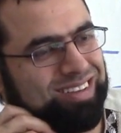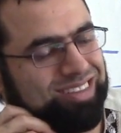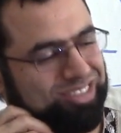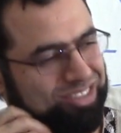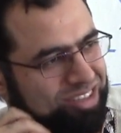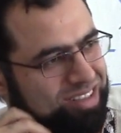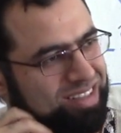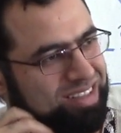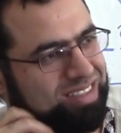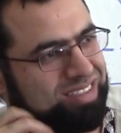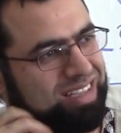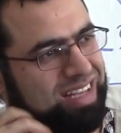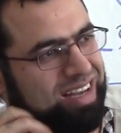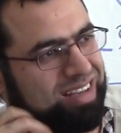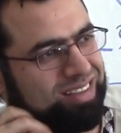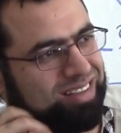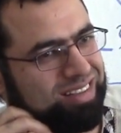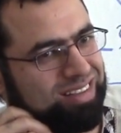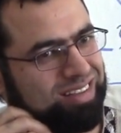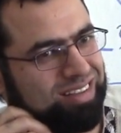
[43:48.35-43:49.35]
Do you
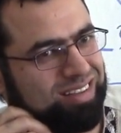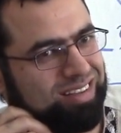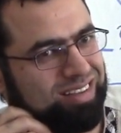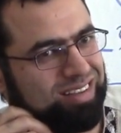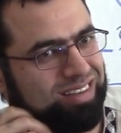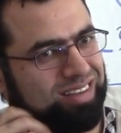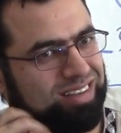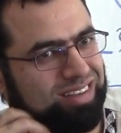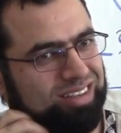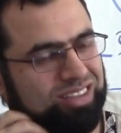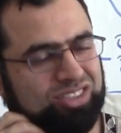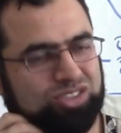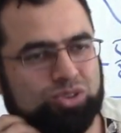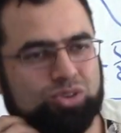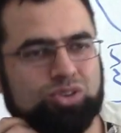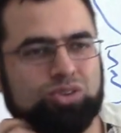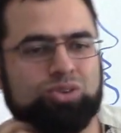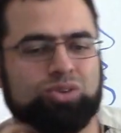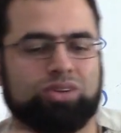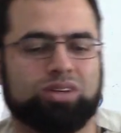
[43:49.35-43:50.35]
understand?
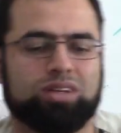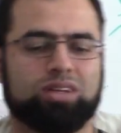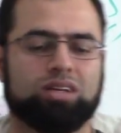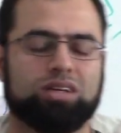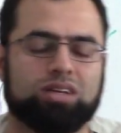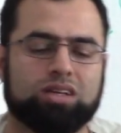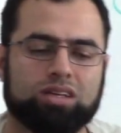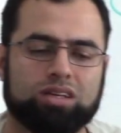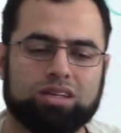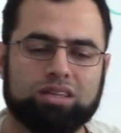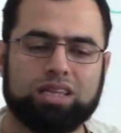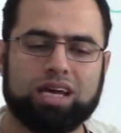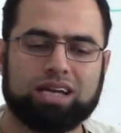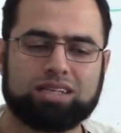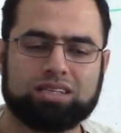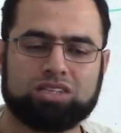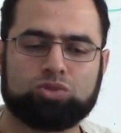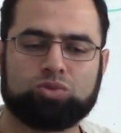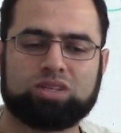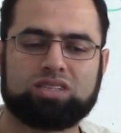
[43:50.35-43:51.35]
So
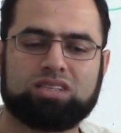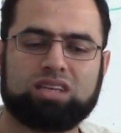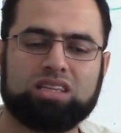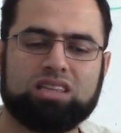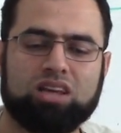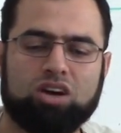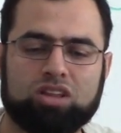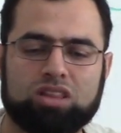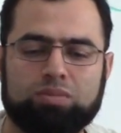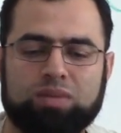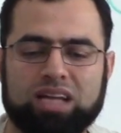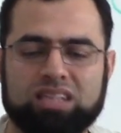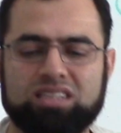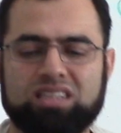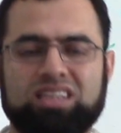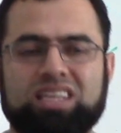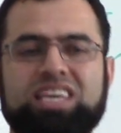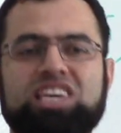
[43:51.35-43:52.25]
that is what Sayyidina Uthman did.